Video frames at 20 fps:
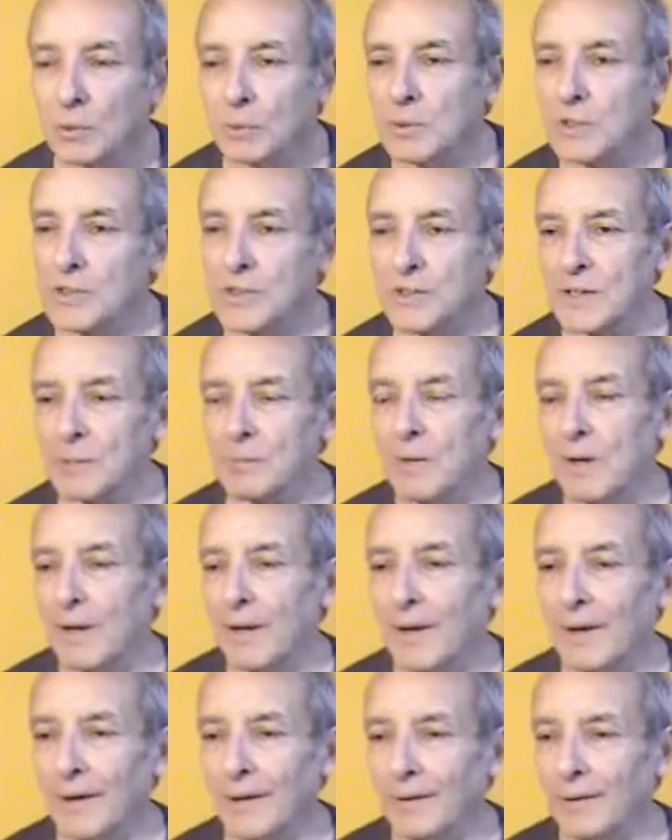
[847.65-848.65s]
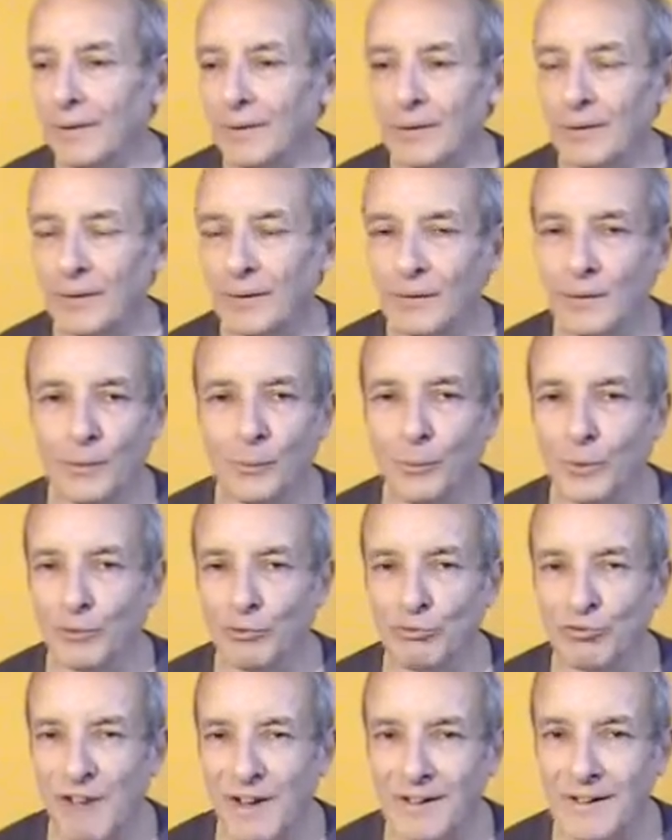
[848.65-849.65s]
which somehow we
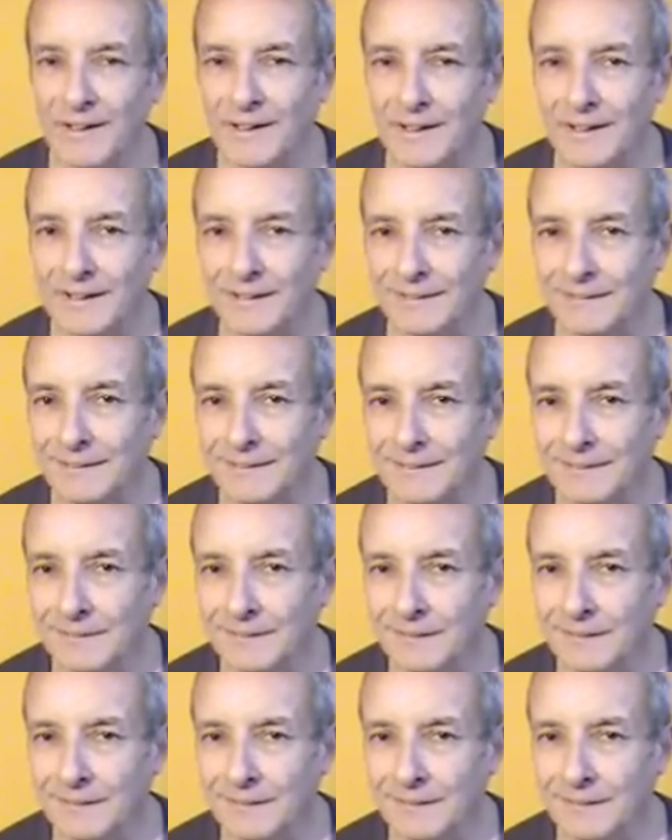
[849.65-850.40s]
relegate